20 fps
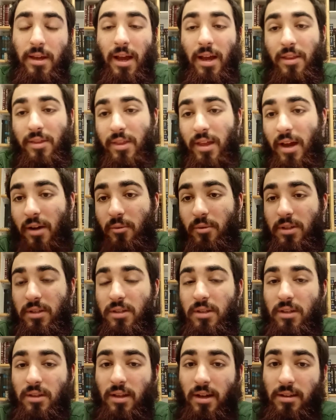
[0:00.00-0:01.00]
and that we
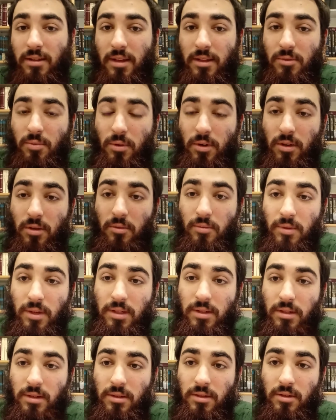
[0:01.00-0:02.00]
see that's one of the
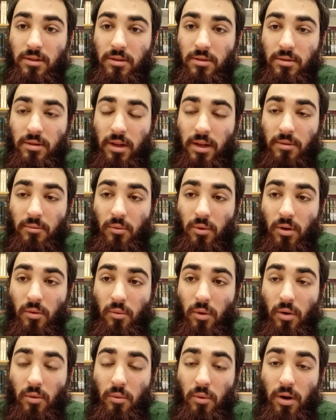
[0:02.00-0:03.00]
reasons
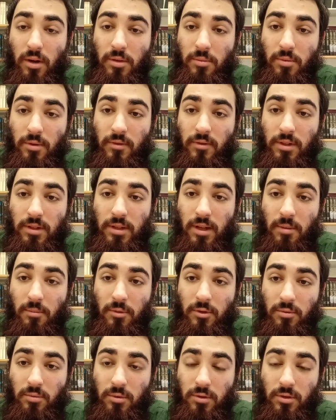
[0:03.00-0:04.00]
why the previous
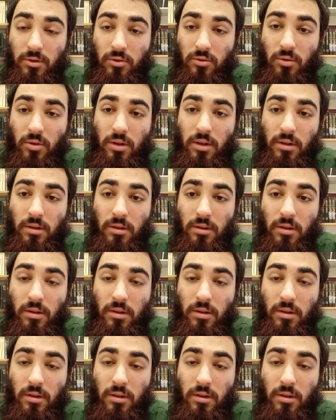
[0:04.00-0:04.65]
temples were destroyed.